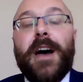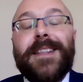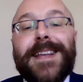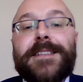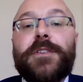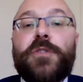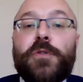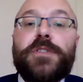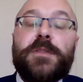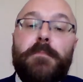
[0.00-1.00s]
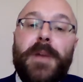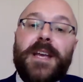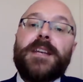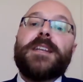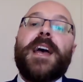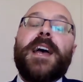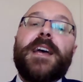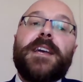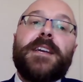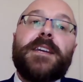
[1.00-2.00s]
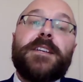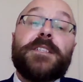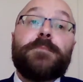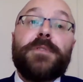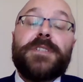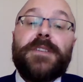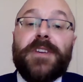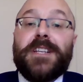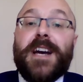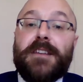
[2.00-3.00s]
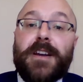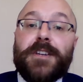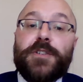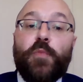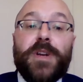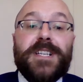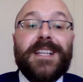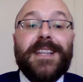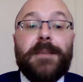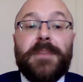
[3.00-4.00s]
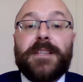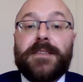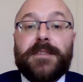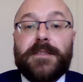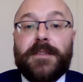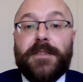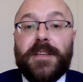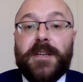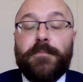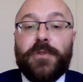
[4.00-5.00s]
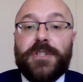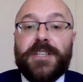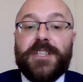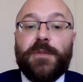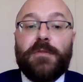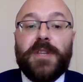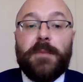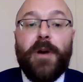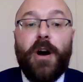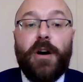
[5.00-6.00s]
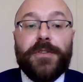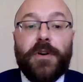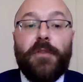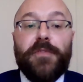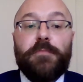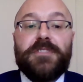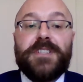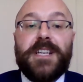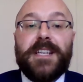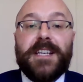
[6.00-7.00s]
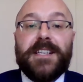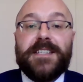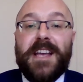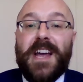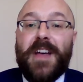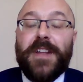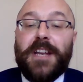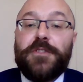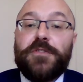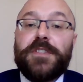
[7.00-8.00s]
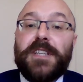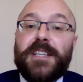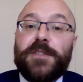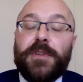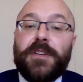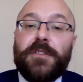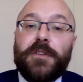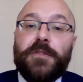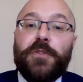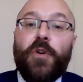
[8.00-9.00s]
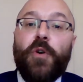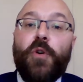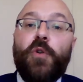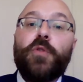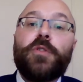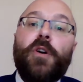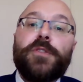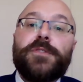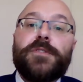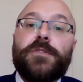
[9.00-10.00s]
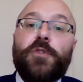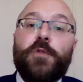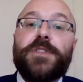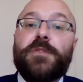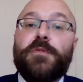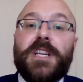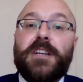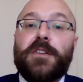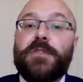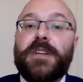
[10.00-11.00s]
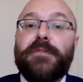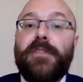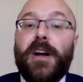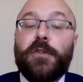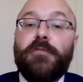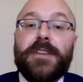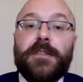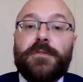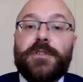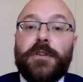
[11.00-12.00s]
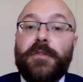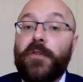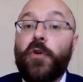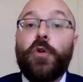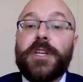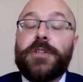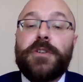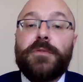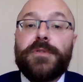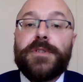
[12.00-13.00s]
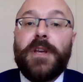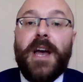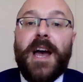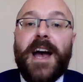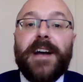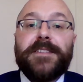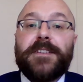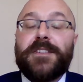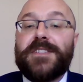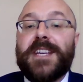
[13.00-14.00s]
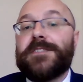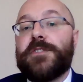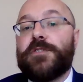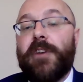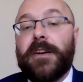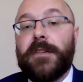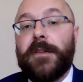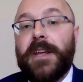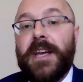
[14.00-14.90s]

Unless the court has made a specific direction which limits the budget to only part of the proceedings, then it does need to include all costs up to and including final resolution of all issues at a contested trial.